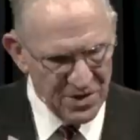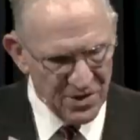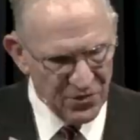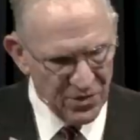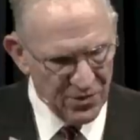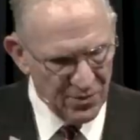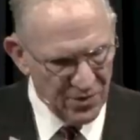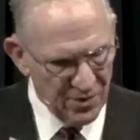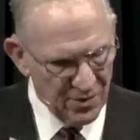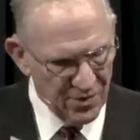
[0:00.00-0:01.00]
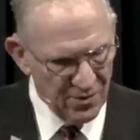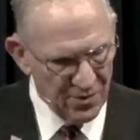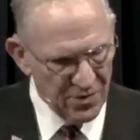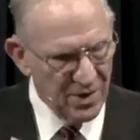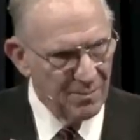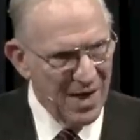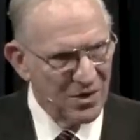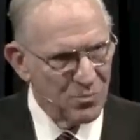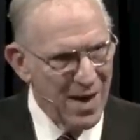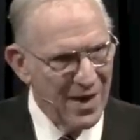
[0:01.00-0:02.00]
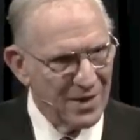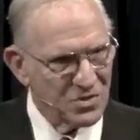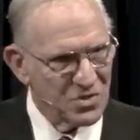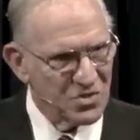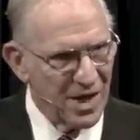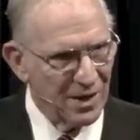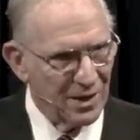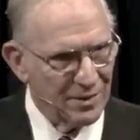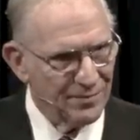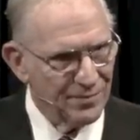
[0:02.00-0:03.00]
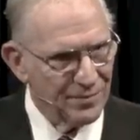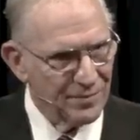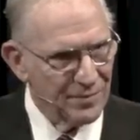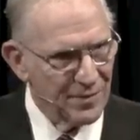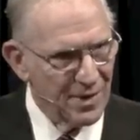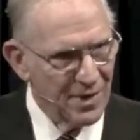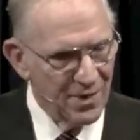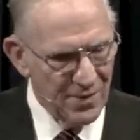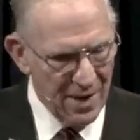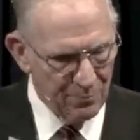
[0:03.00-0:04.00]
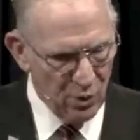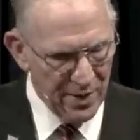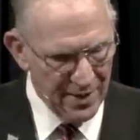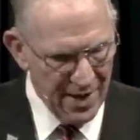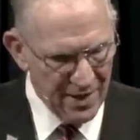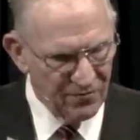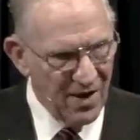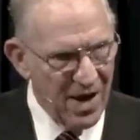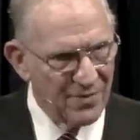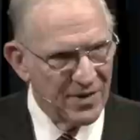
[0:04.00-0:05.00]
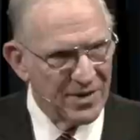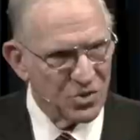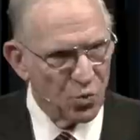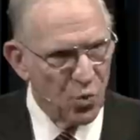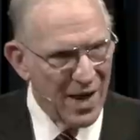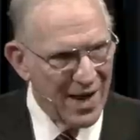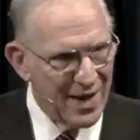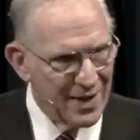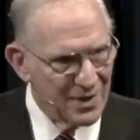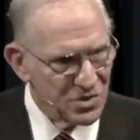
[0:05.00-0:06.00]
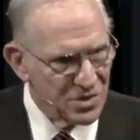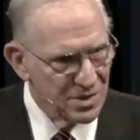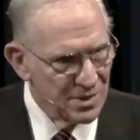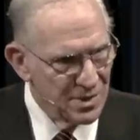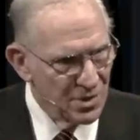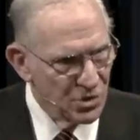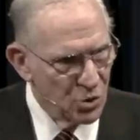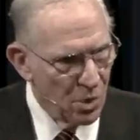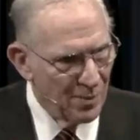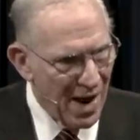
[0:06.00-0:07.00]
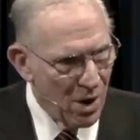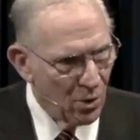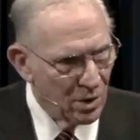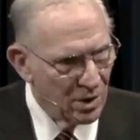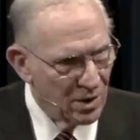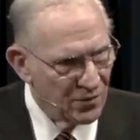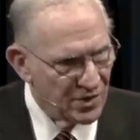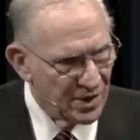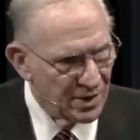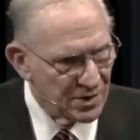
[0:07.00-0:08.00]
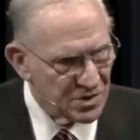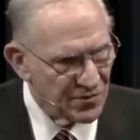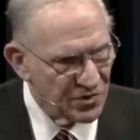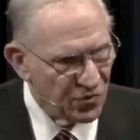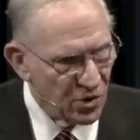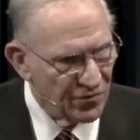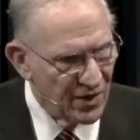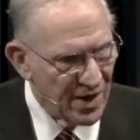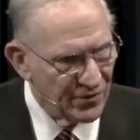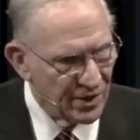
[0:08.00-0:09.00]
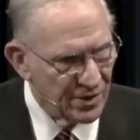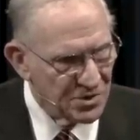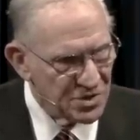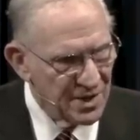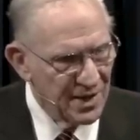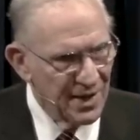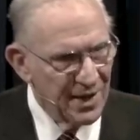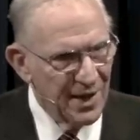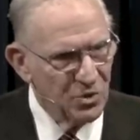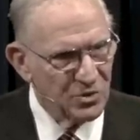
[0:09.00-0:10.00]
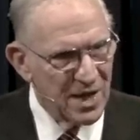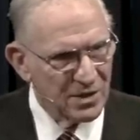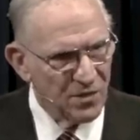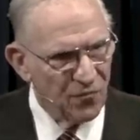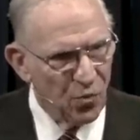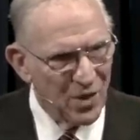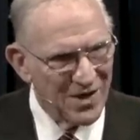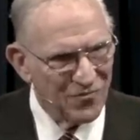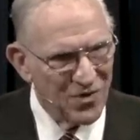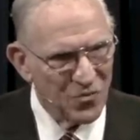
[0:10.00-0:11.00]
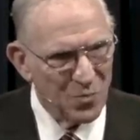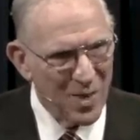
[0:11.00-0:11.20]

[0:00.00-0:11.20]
the mathematics is subtle. That 0.95 is raised to a power of the years. If it's 45 years, you take the 45th